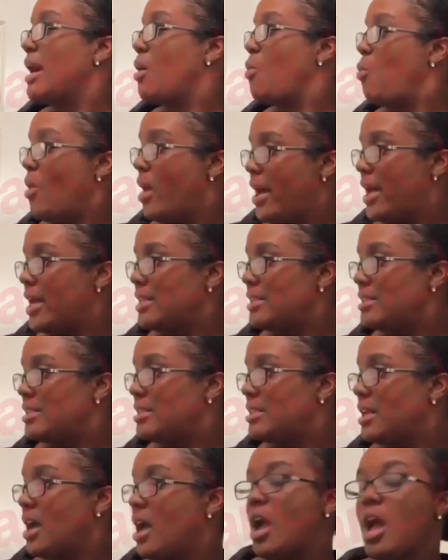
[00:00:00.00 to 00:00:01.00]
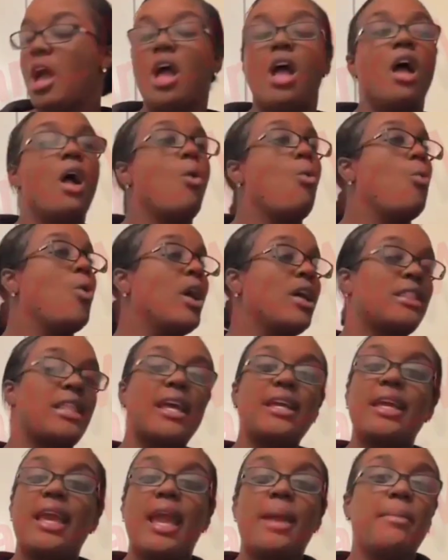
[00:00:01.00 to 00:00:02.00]
like, what? What?
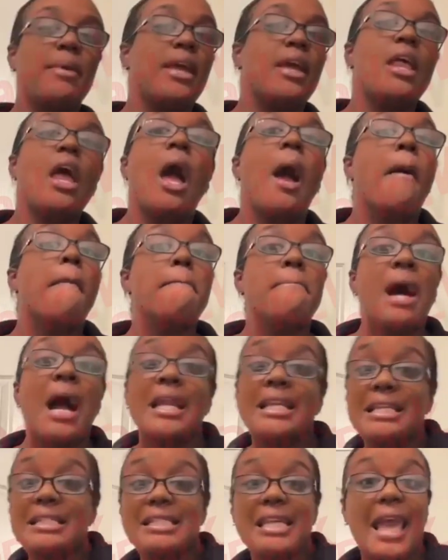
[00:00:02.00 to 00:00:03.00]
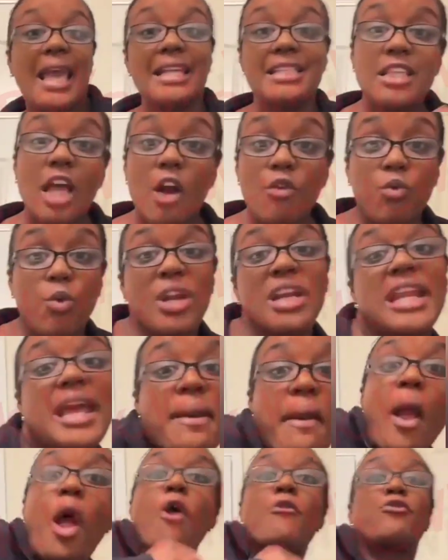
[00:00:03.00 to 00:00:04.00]
They came in, Bonnie takes off running.
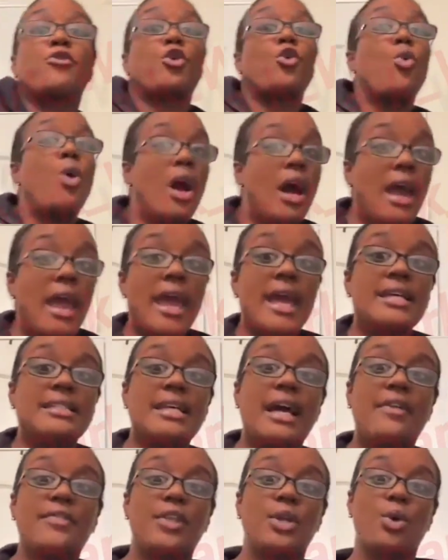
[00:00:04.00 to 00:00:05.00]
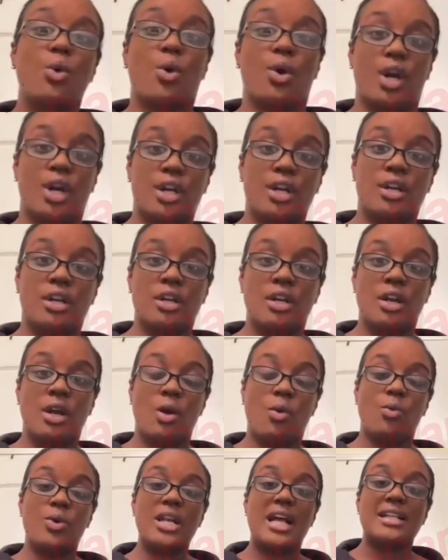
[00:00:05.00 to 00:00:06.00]
They threw her ass out the door.
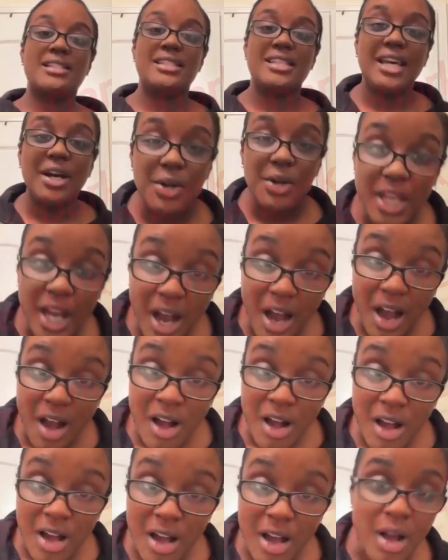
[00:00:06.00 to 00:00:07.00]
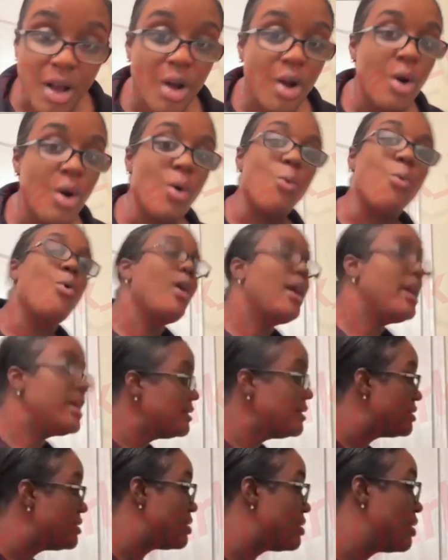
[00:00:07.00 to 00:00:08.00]
When I tell y'all,
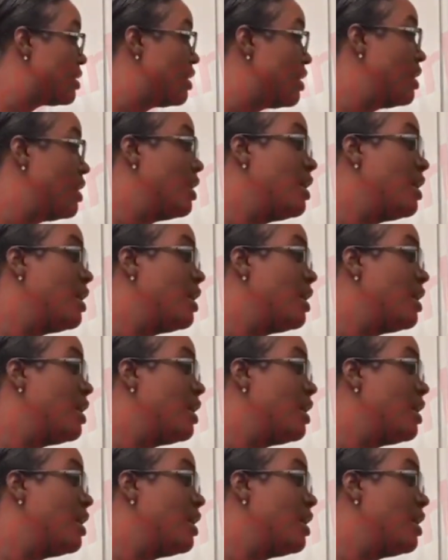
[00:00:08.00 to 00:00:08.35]
what?